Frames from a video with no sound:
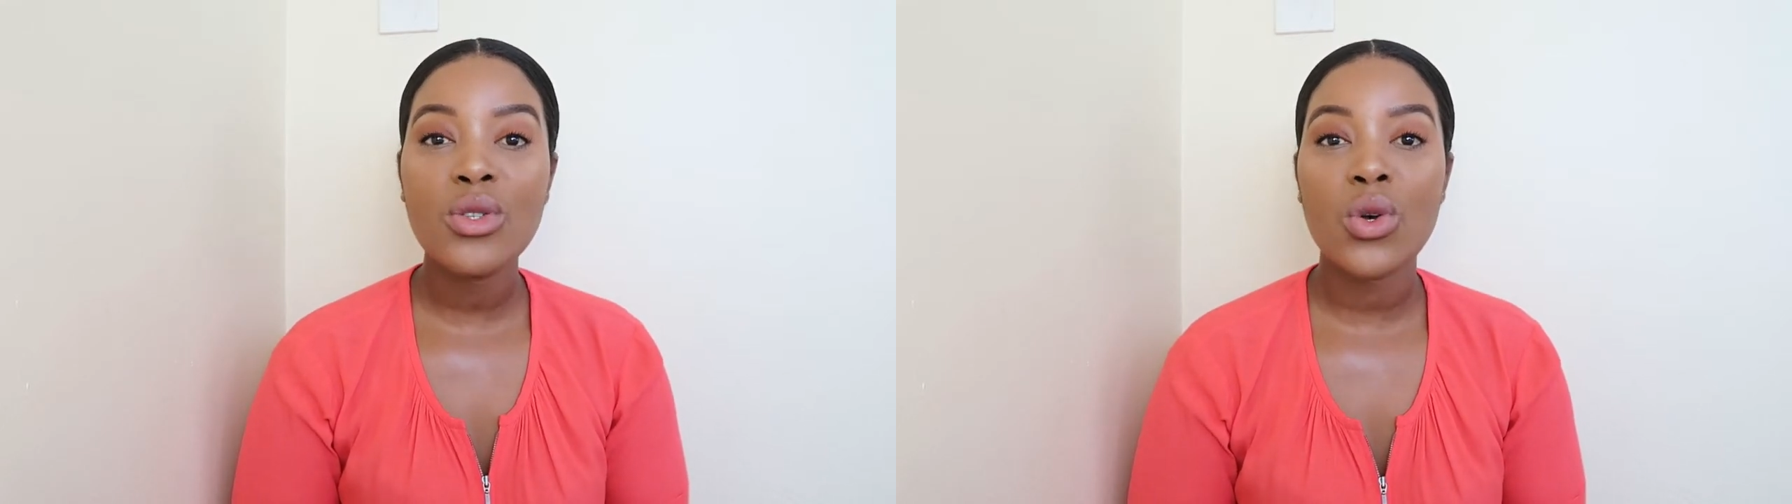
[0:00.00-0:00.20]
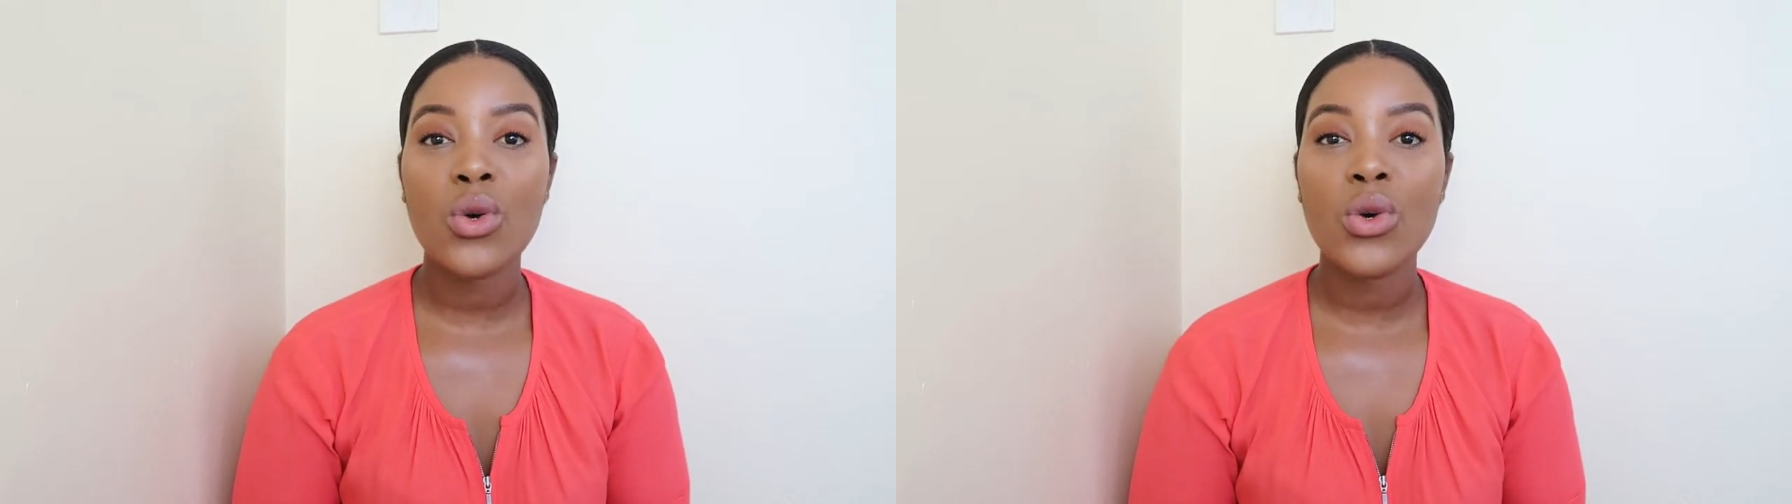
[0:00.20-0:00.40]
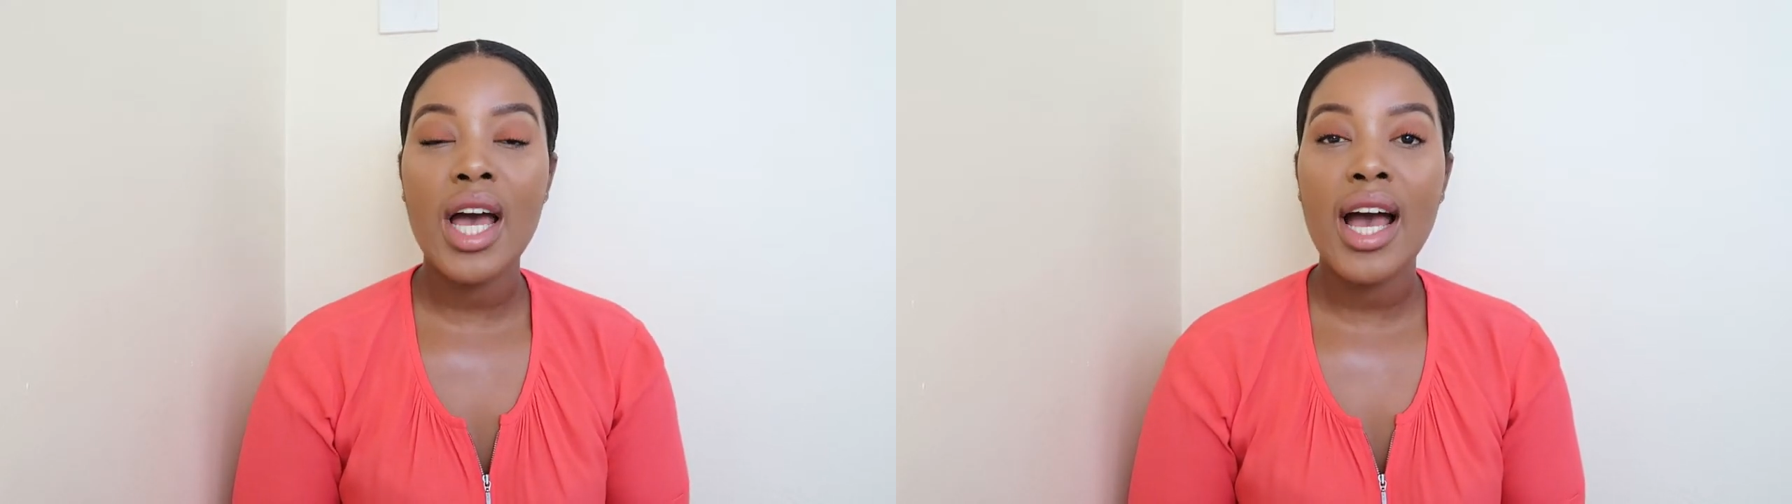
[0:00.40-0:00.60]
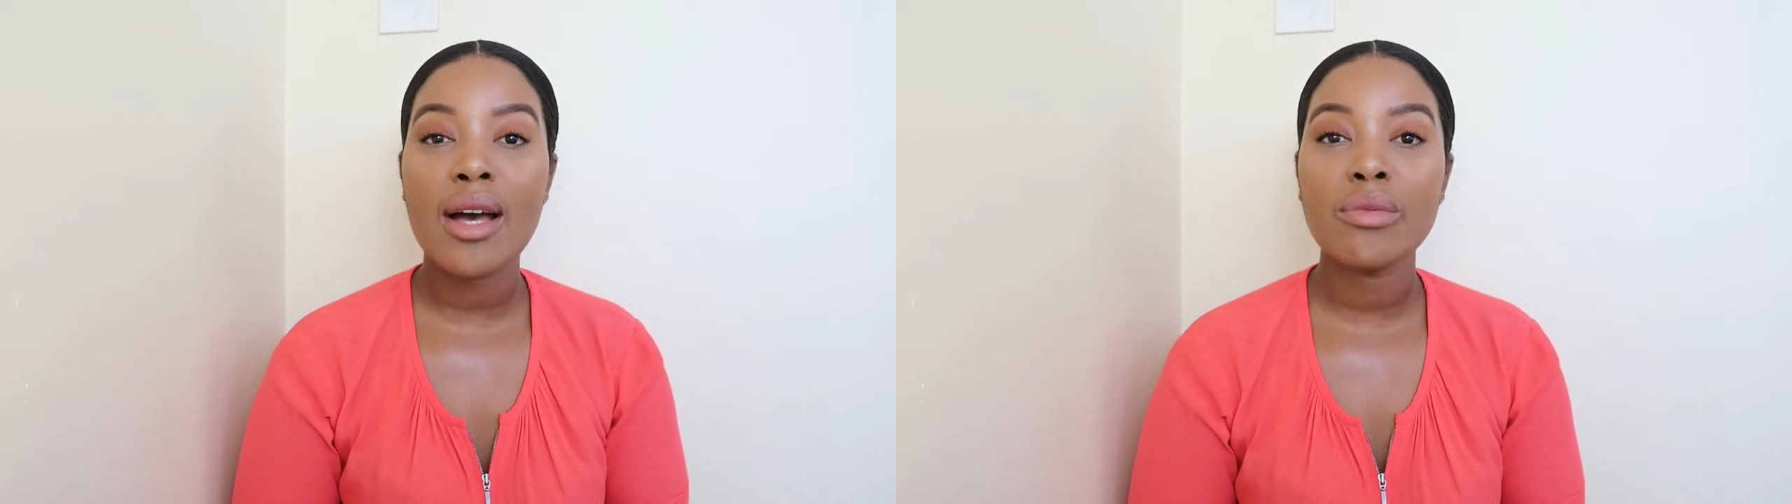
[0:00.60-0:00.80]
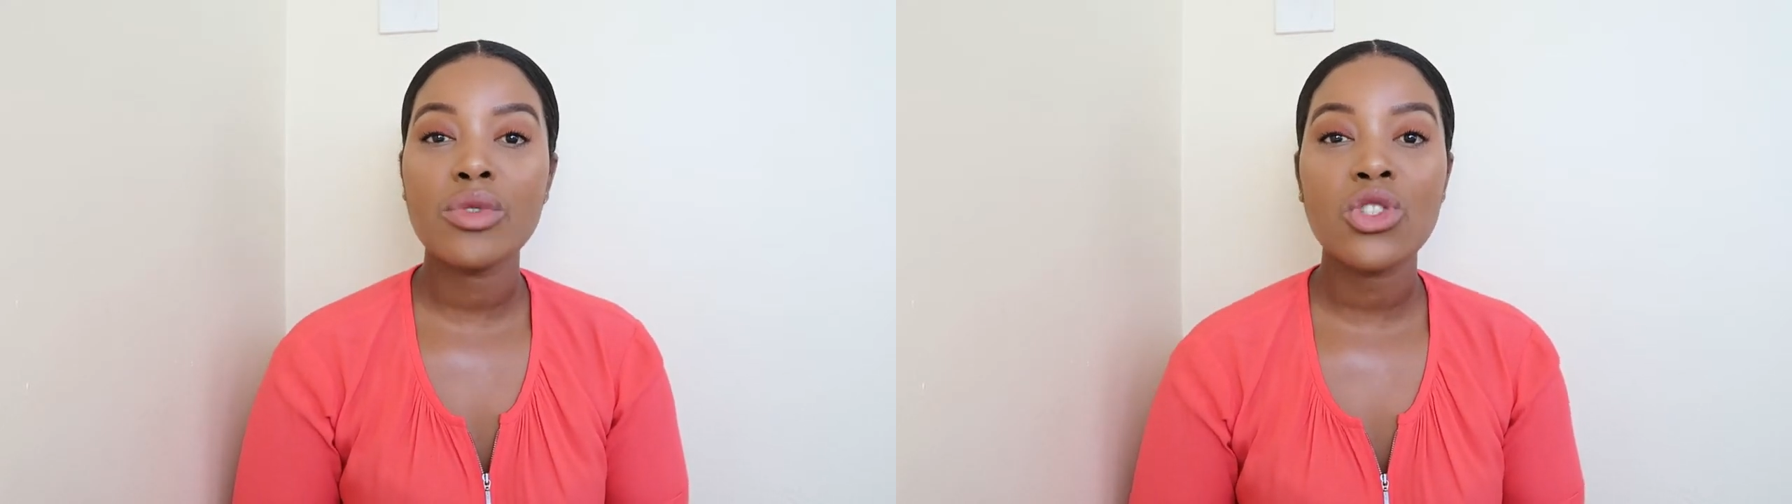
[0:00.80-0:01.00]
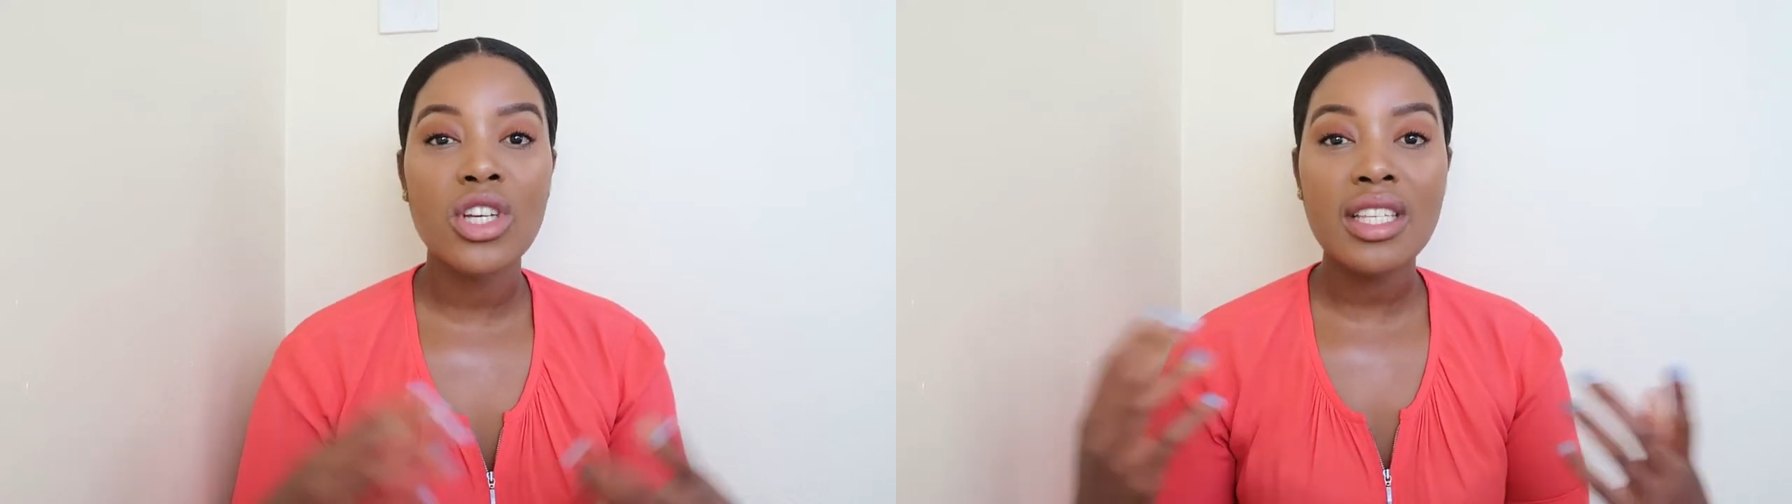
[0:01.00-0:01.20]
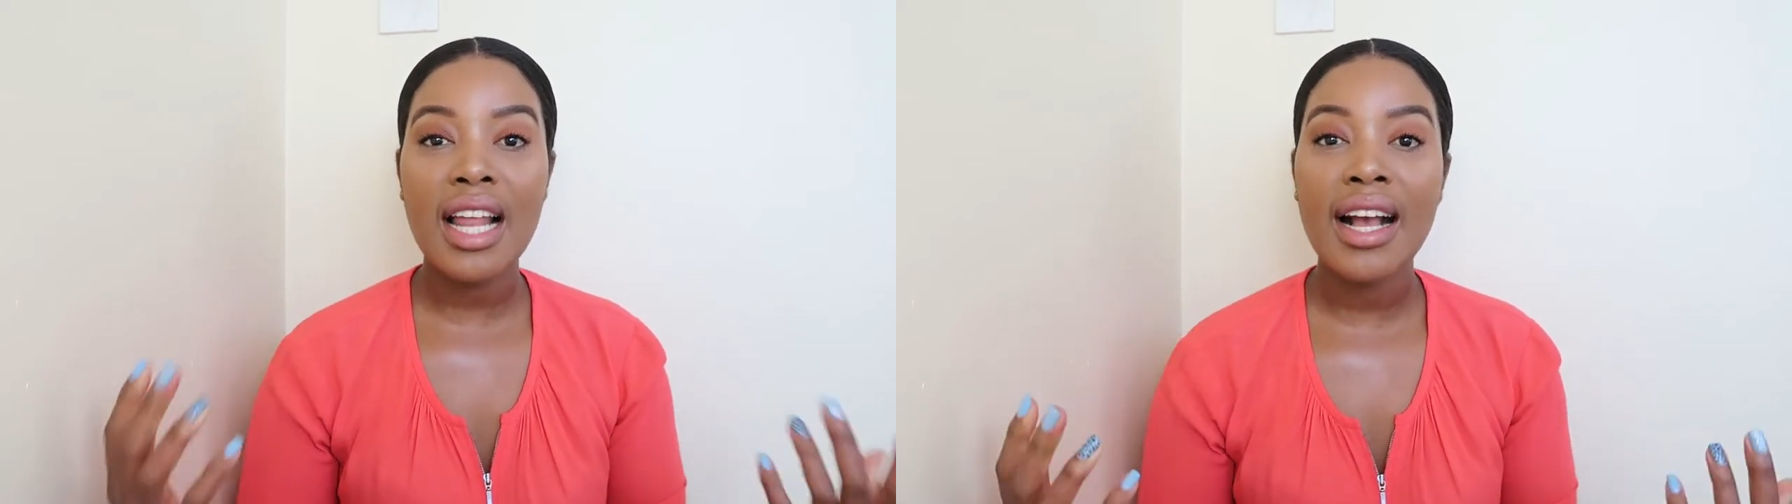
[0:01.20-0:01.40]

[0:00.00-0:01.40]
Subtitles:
So just